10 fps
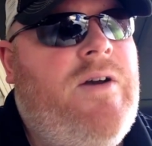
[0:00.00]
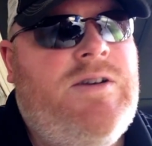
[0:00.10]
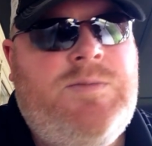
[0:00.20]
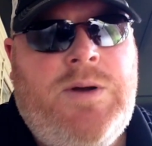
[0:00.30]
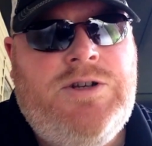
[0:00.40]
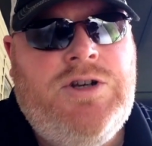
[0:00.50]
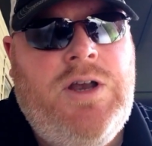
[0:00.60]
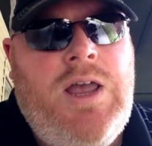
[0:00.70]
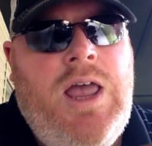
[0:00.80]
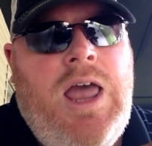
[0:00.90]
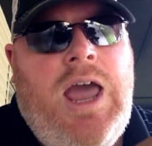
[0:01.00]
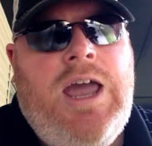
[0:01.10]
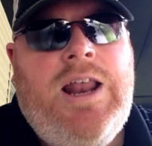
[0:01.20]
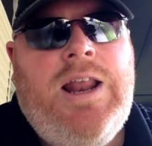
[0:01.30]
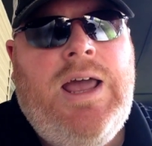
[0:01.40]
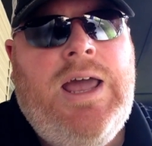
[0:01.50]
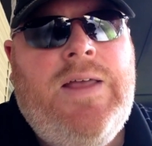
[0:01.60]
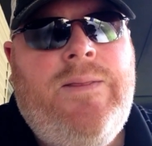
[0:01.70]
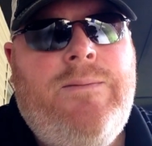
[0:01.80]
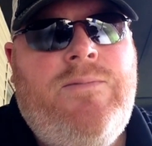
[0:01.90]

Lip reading: spongy, and